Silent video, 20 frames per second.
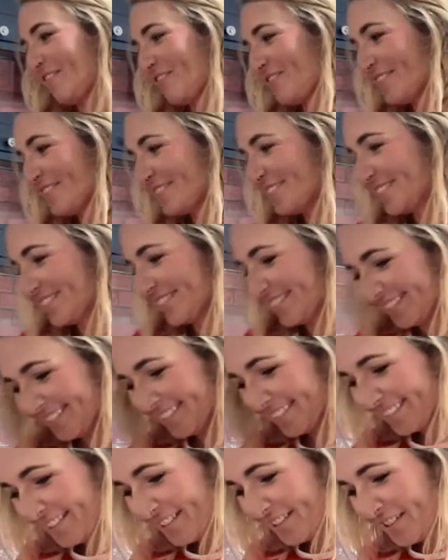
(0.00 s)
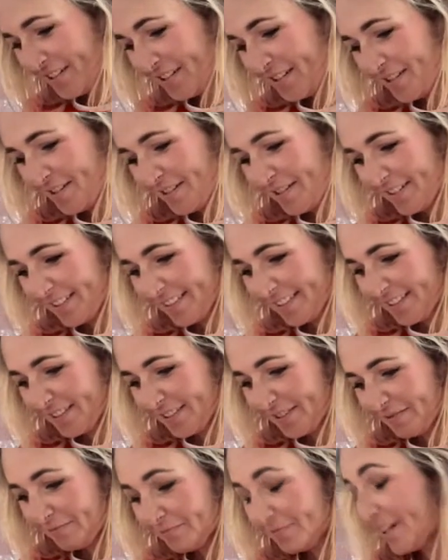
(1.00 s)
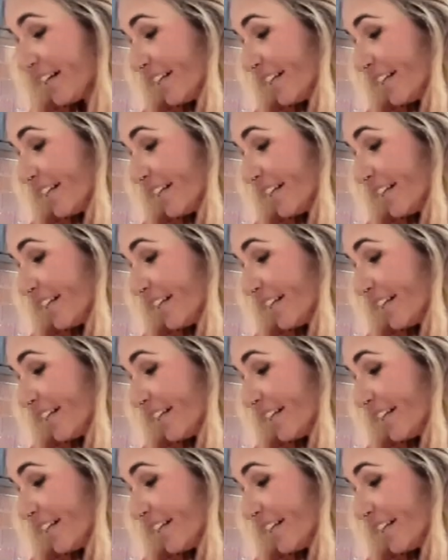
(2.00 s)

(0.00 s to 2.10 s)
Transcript: what a great person your mum is then.